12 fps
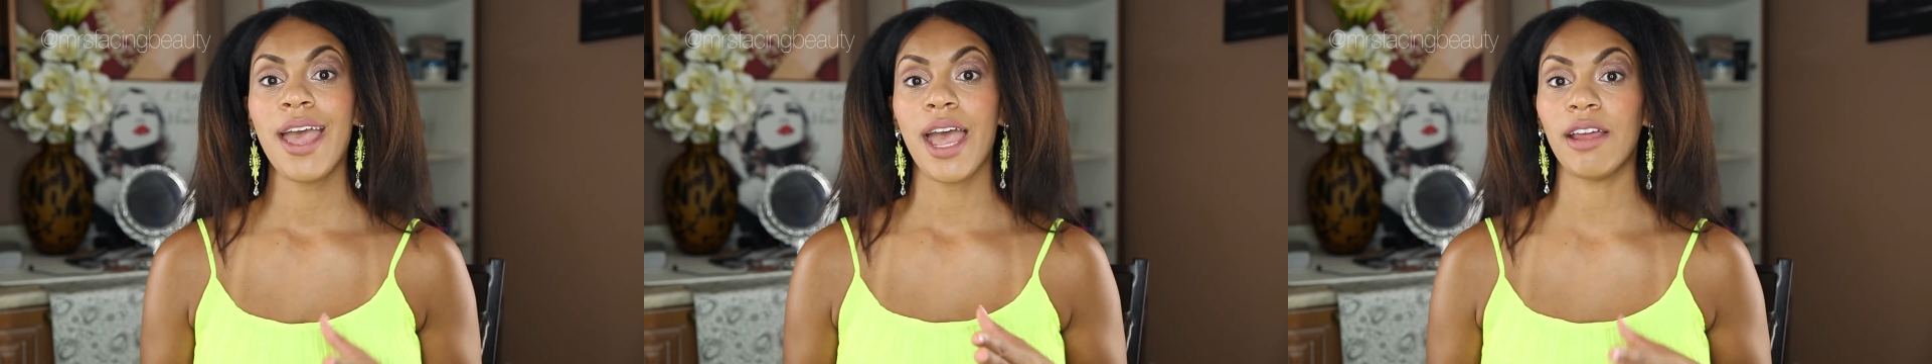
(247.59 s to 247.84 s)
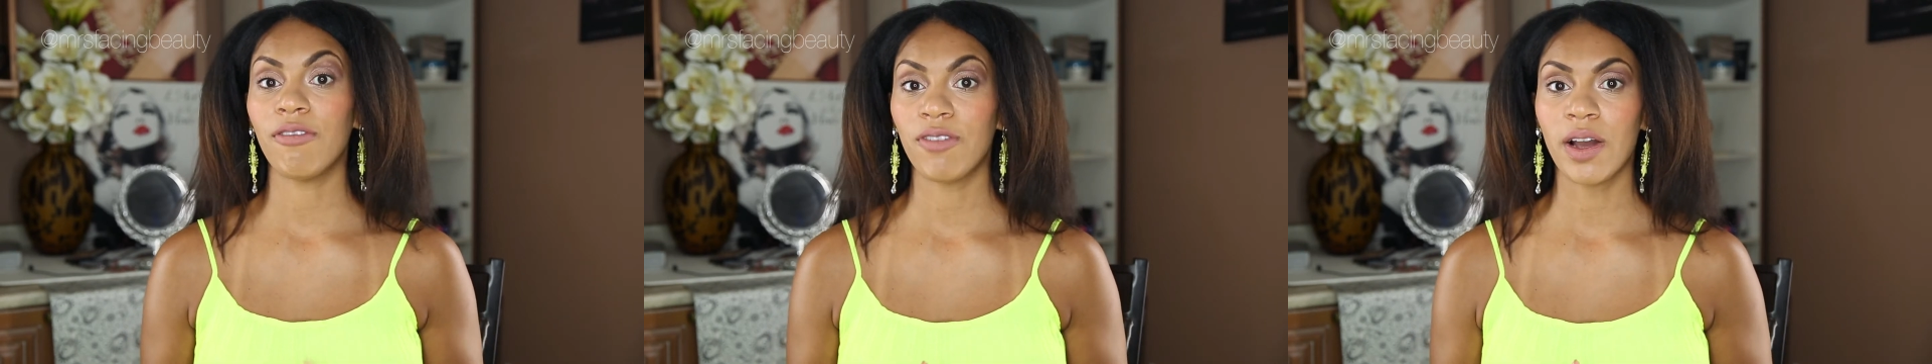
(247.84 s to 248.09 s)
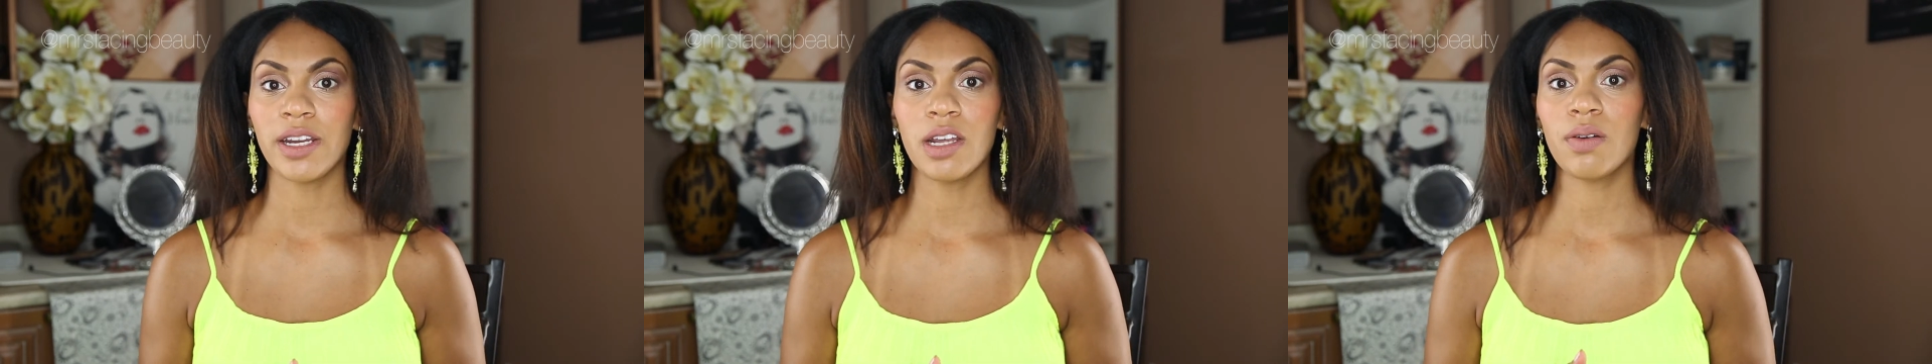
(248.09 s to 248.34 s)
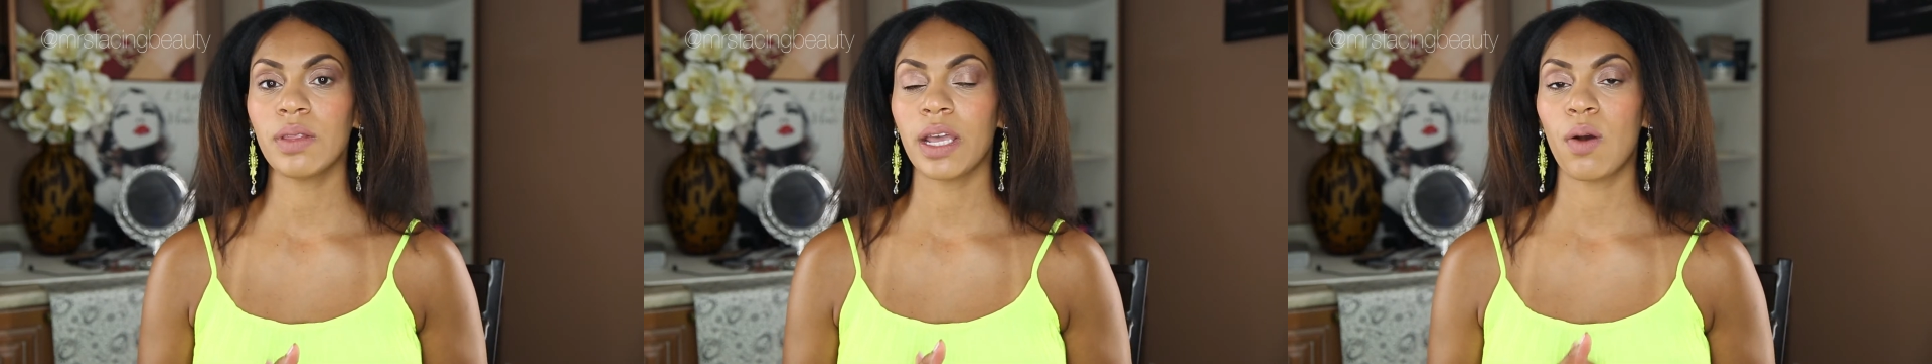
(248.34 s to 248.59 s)
and find
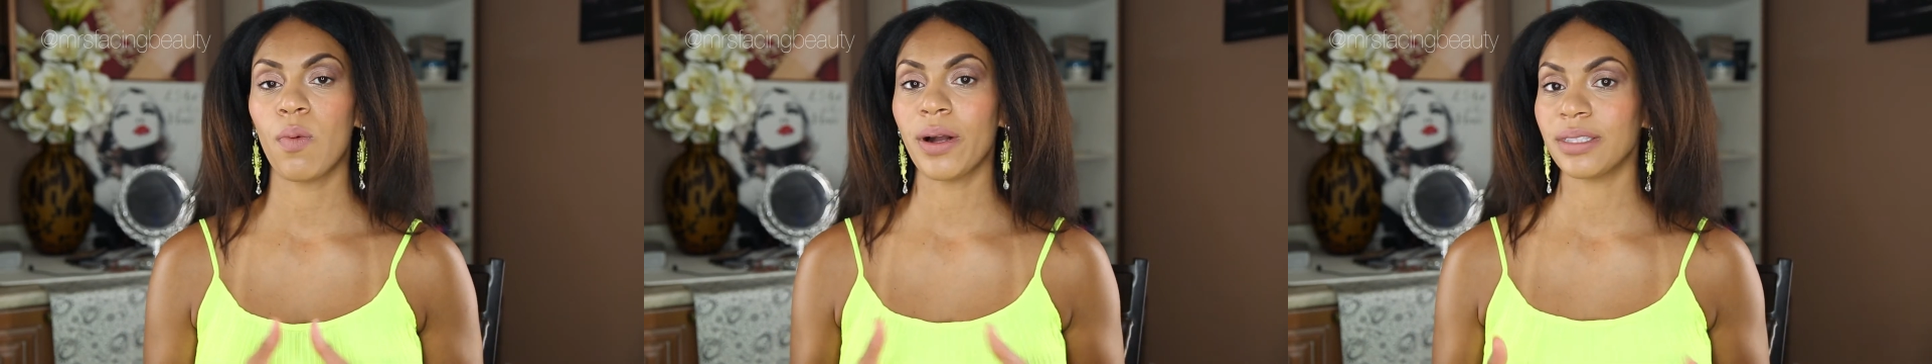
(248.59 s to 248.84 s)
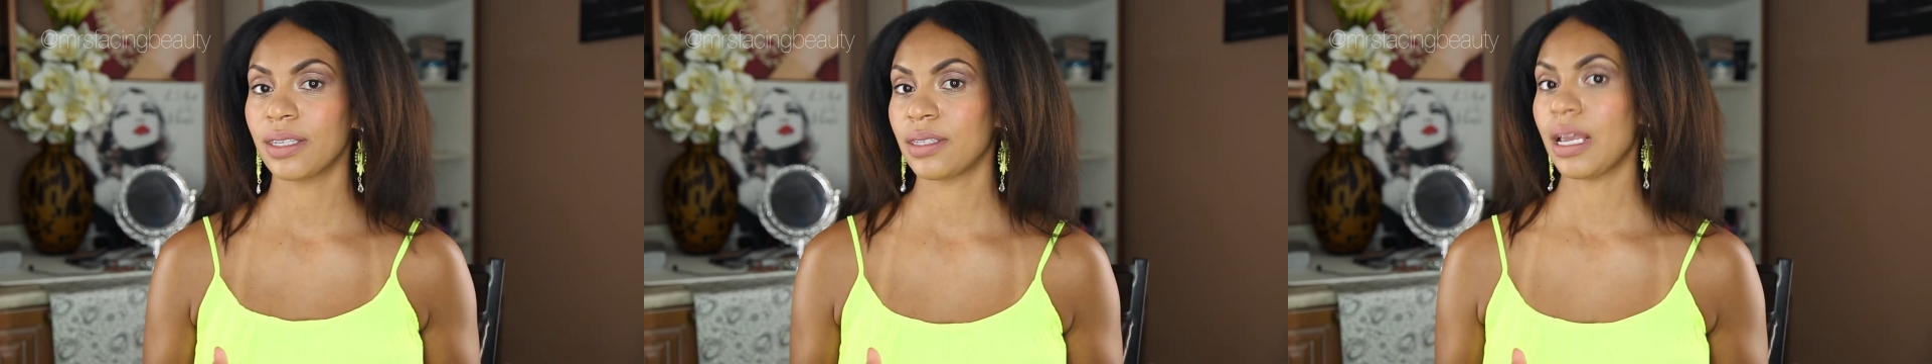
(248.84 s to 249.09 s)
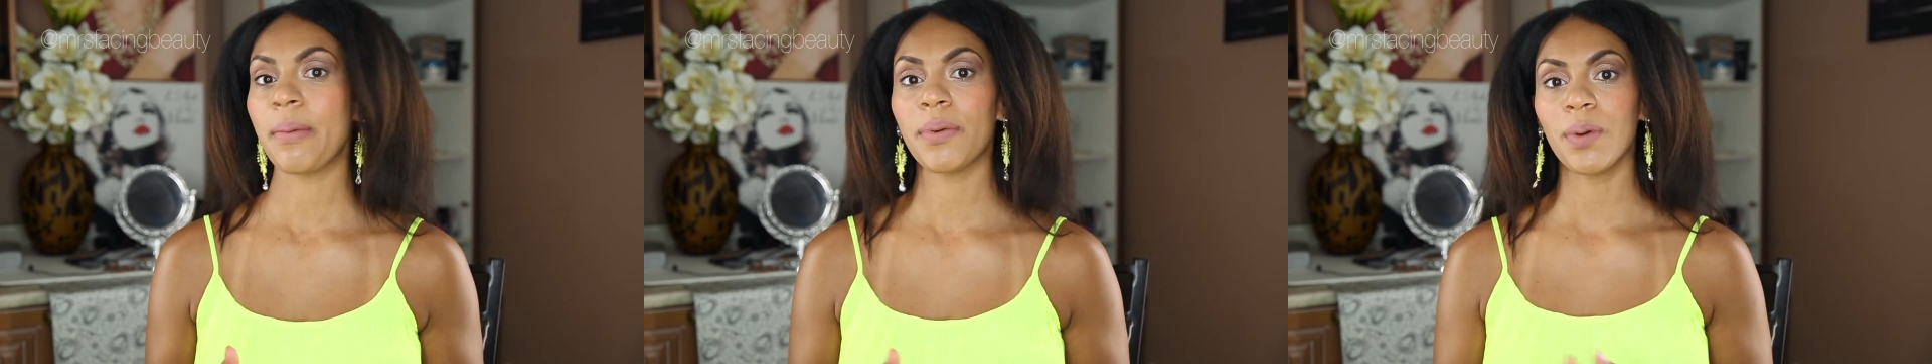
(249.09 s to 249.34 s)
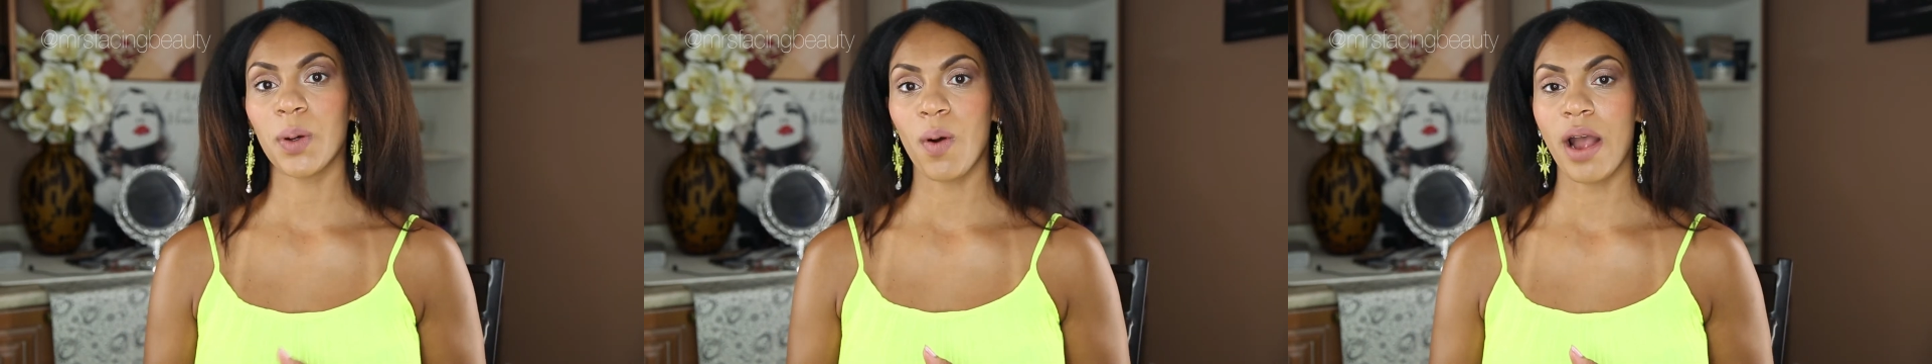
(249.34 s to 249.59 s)
out what type
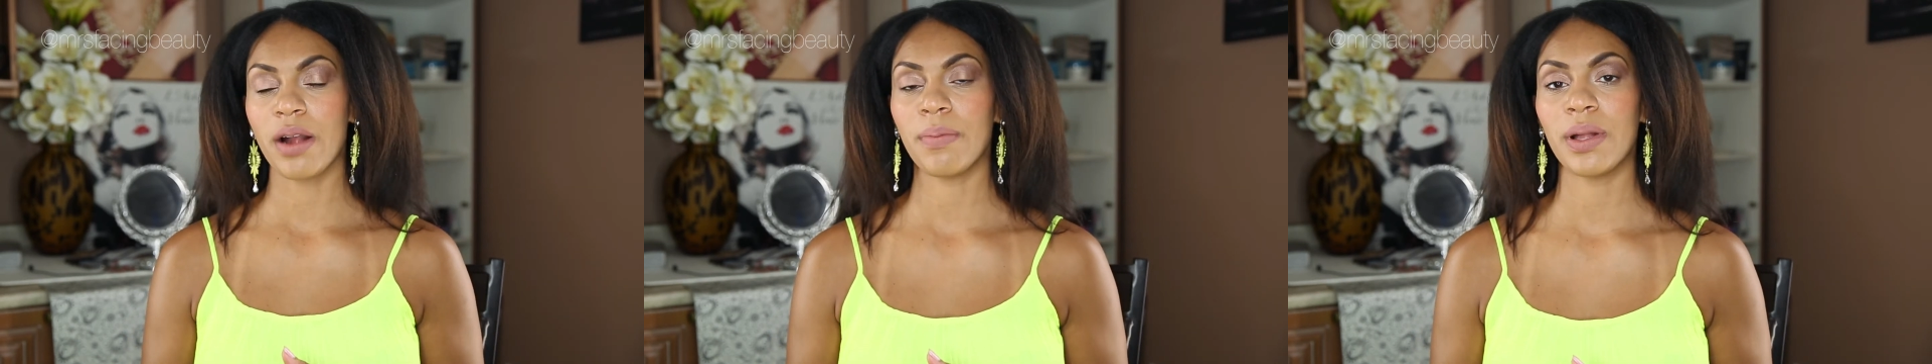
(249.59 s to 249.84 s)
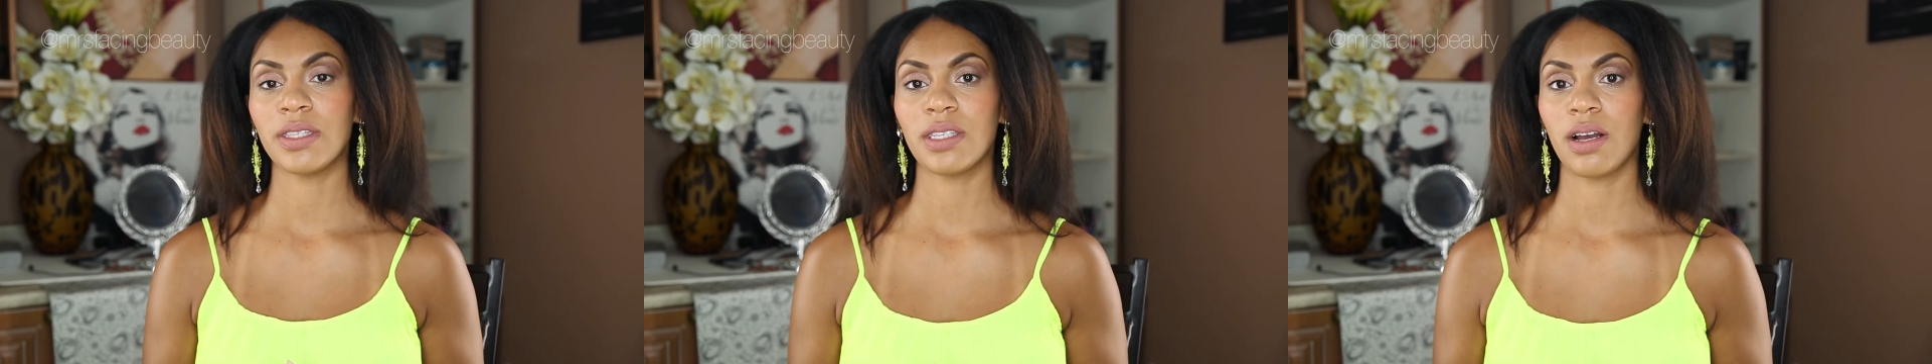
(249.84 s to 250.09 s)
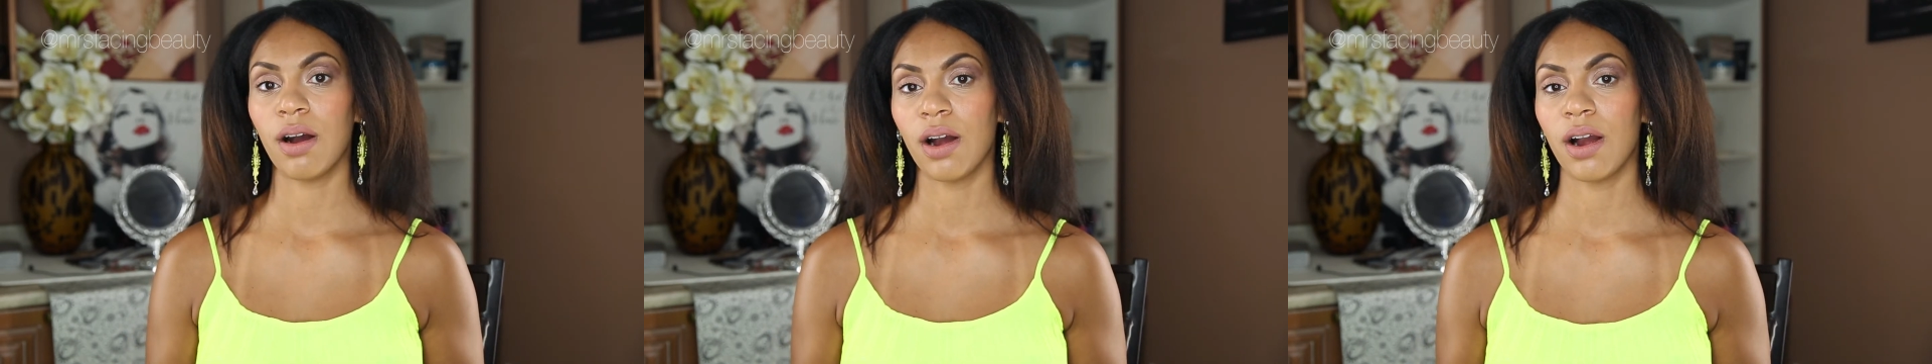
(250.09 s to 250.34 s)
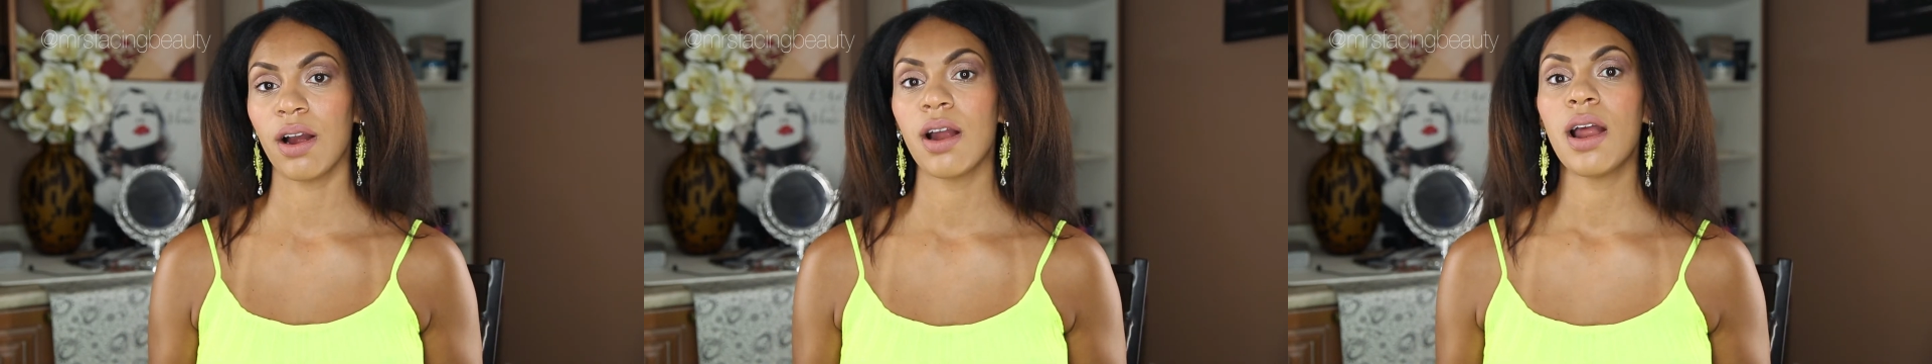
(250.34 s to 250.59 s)
of requirements
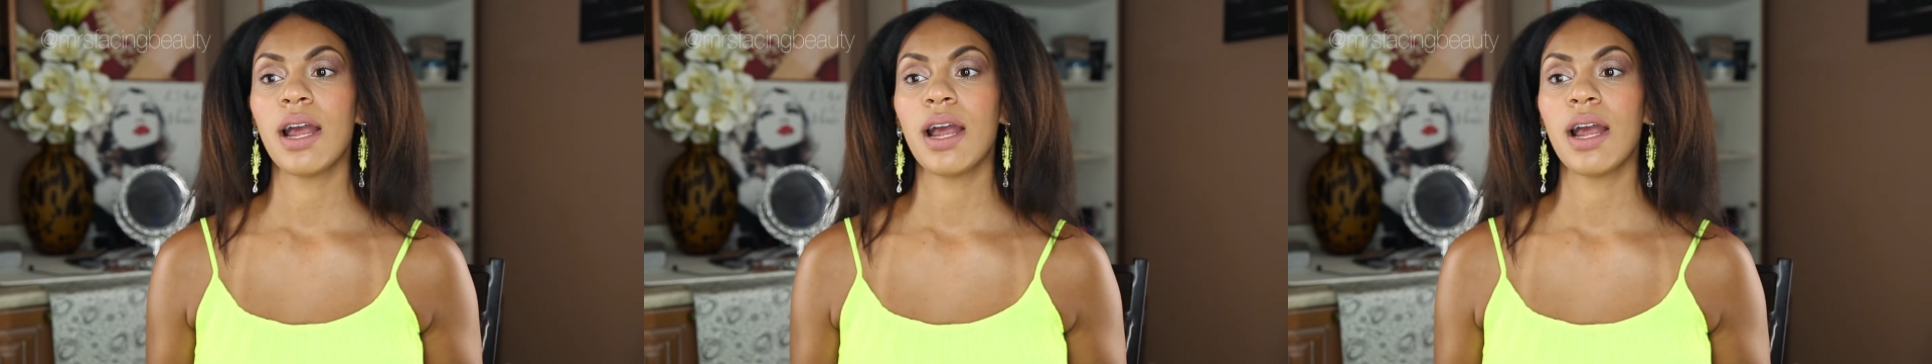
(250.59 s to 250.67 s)
are